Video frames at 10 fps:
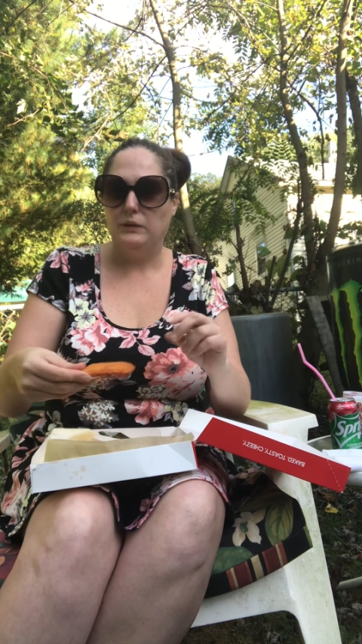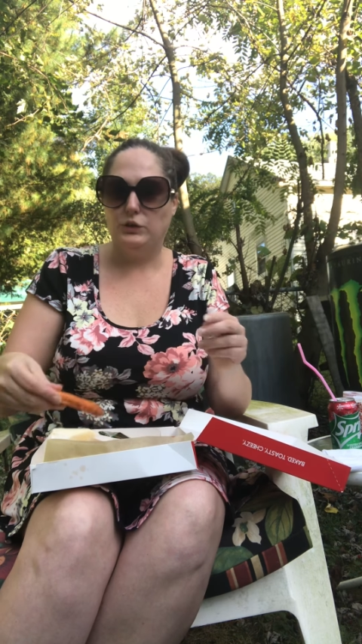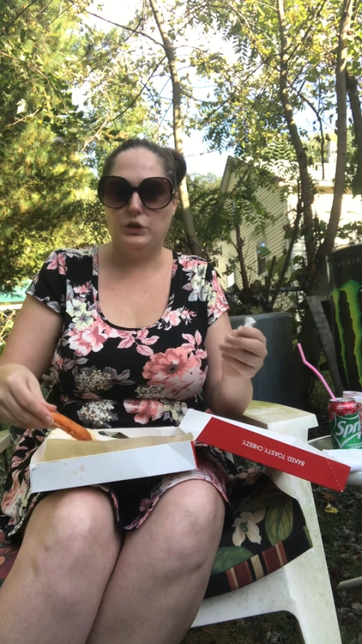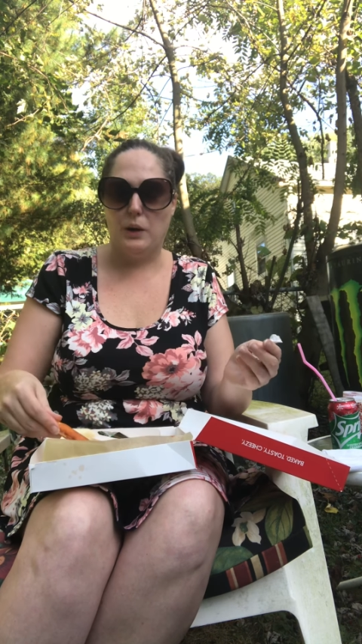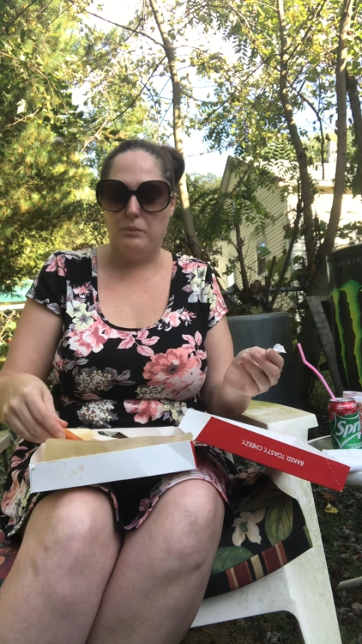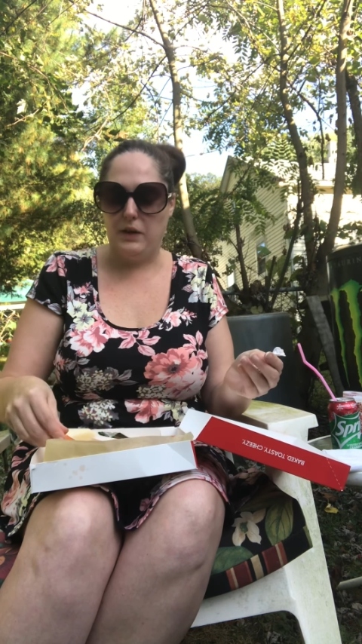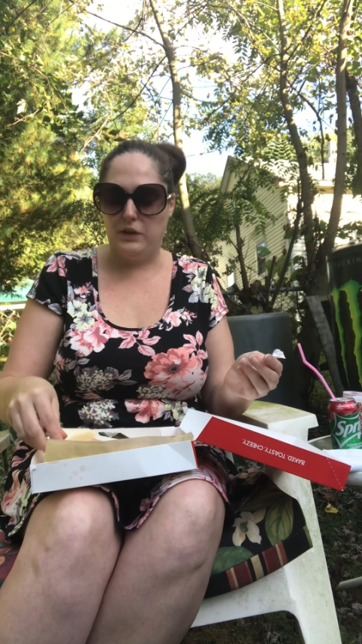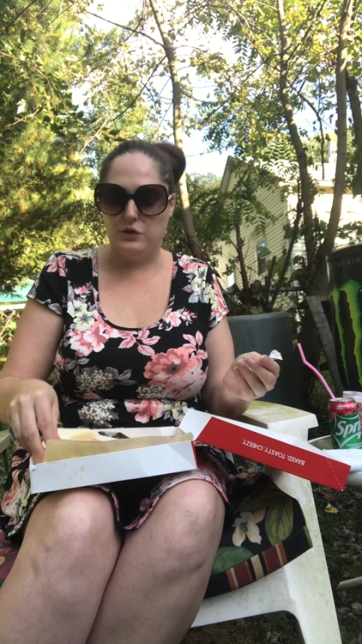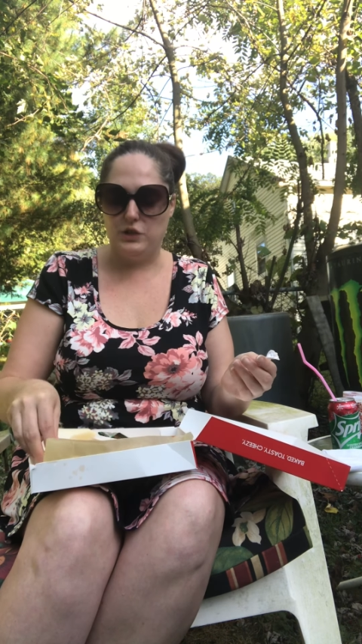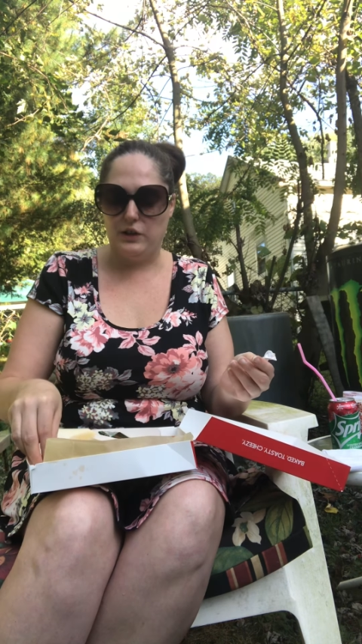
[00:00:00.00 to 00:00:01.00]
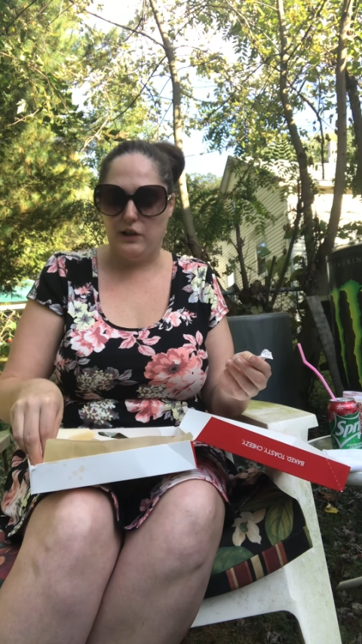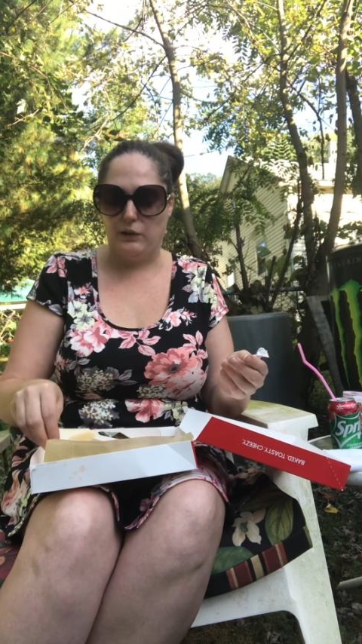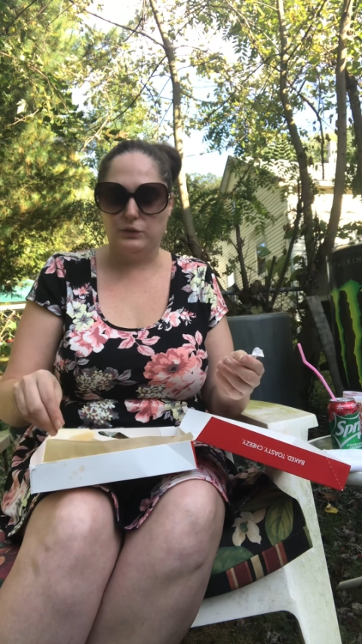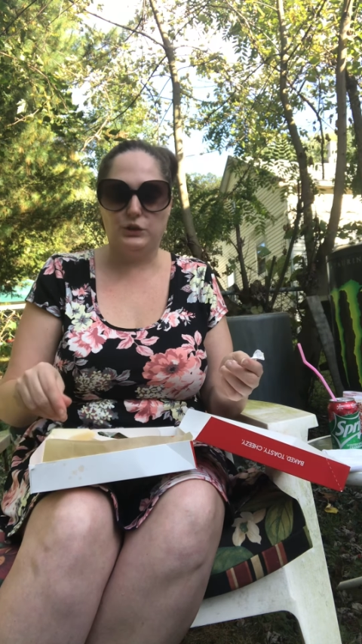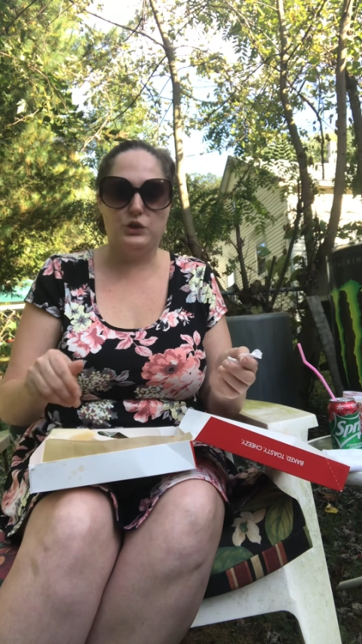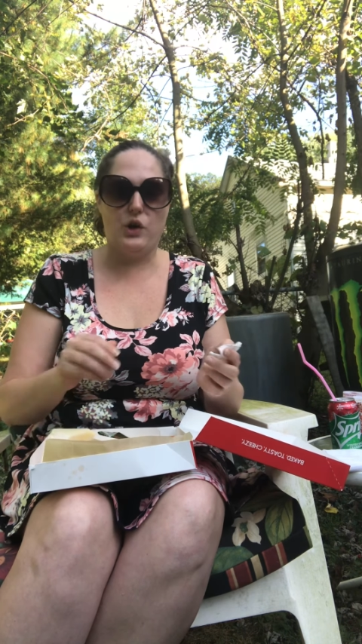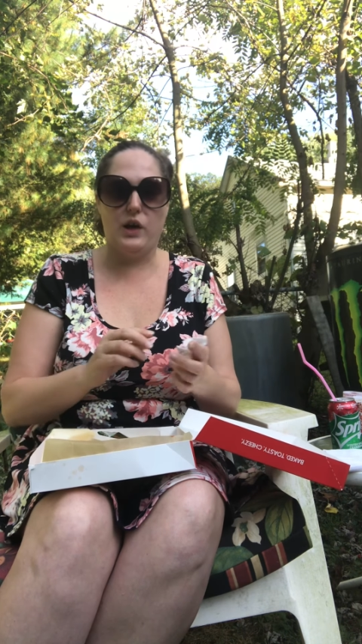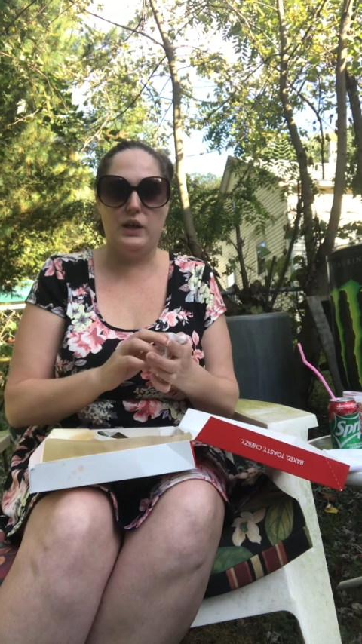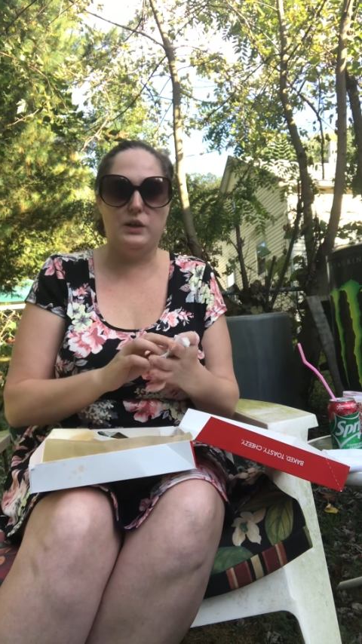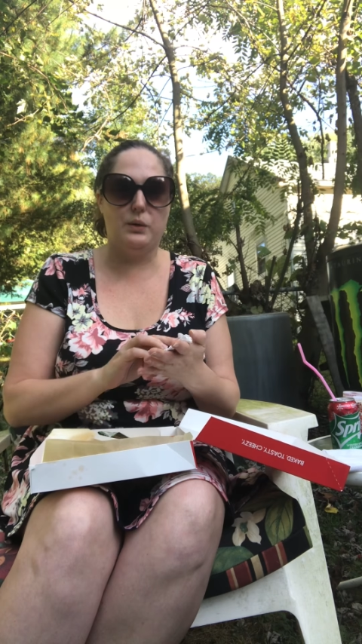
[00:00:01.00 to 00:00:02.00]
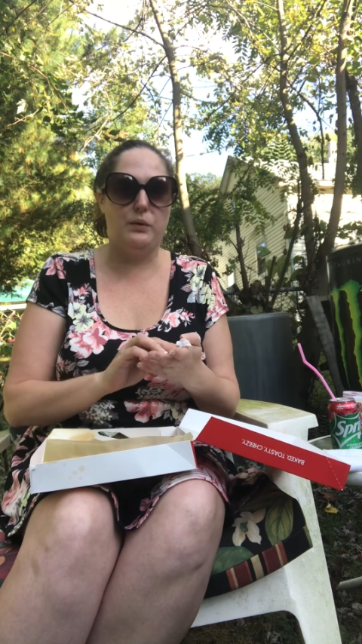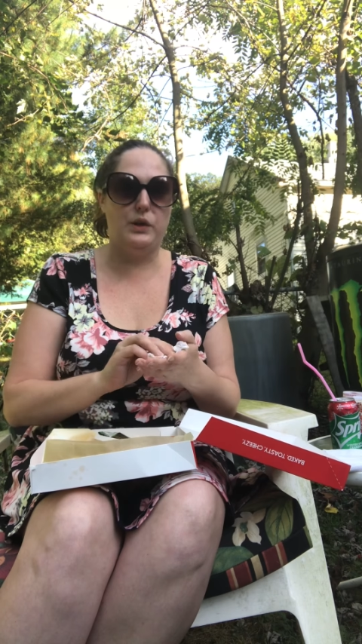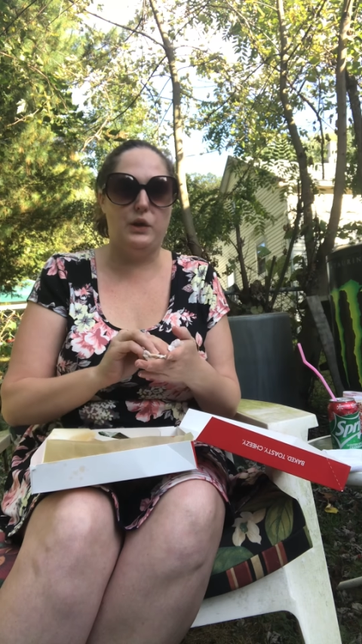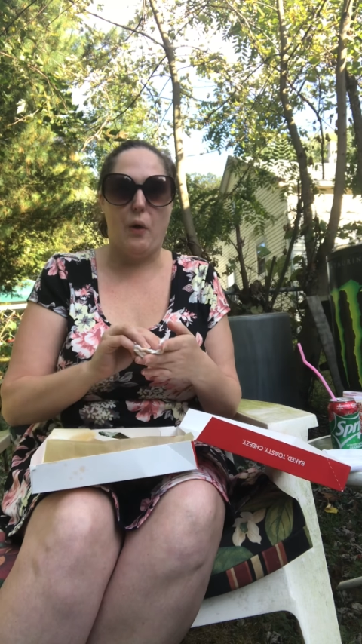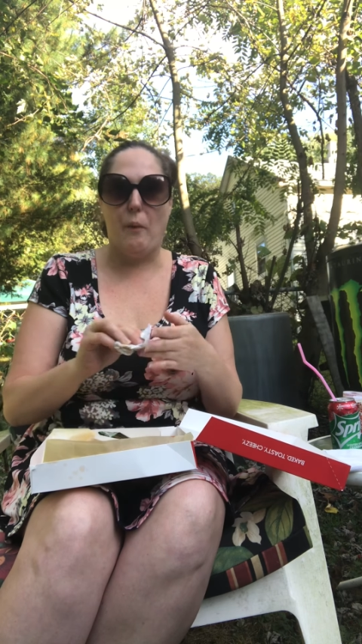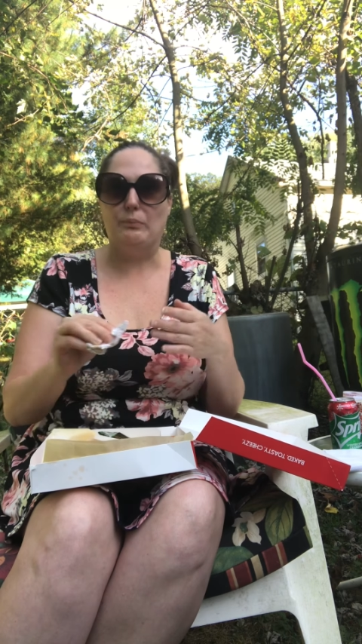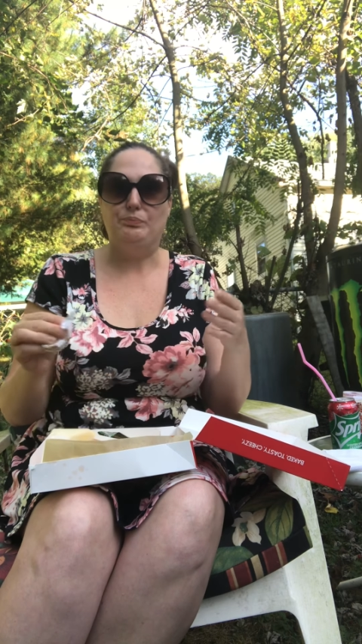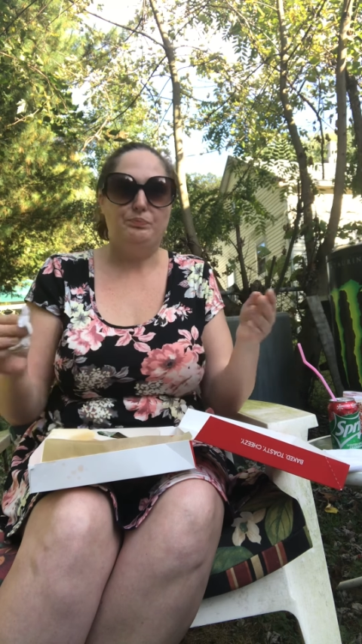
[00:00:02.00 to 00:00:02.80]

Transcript: something they could take outside to, you know,